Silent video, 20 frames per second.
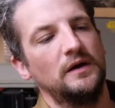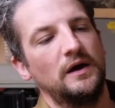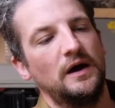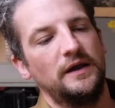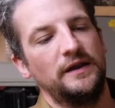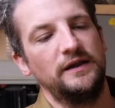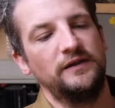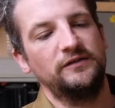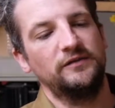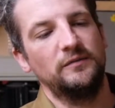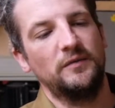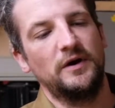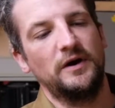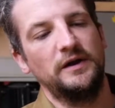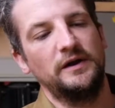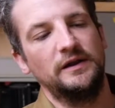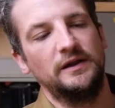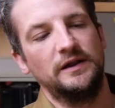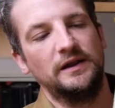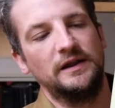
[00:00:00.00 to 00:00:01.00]
And these are
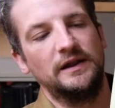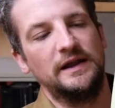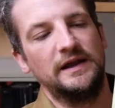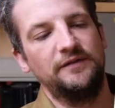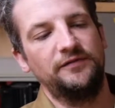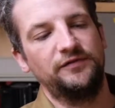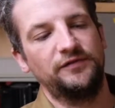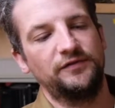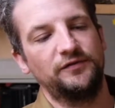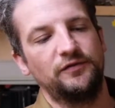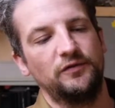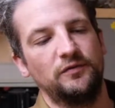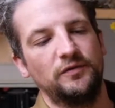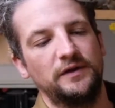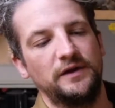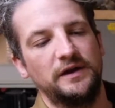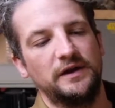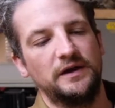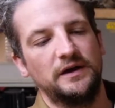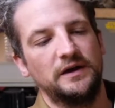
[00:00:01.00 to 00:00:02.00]
my leaves for
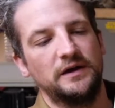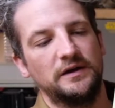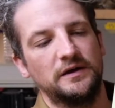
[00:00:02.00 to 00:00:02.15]
the